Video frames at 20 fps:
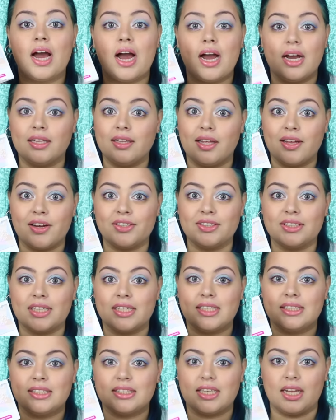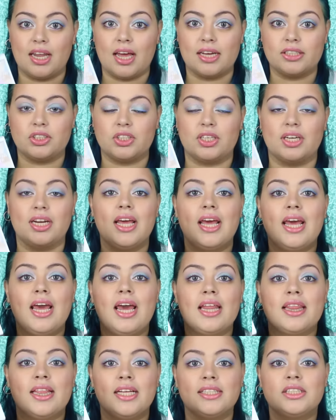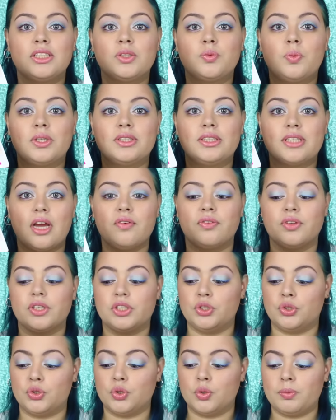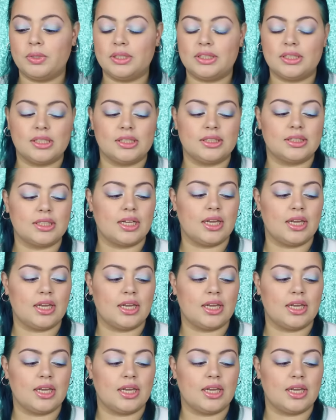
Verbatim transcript: highlighters in this collection. This is what definitely drew me to this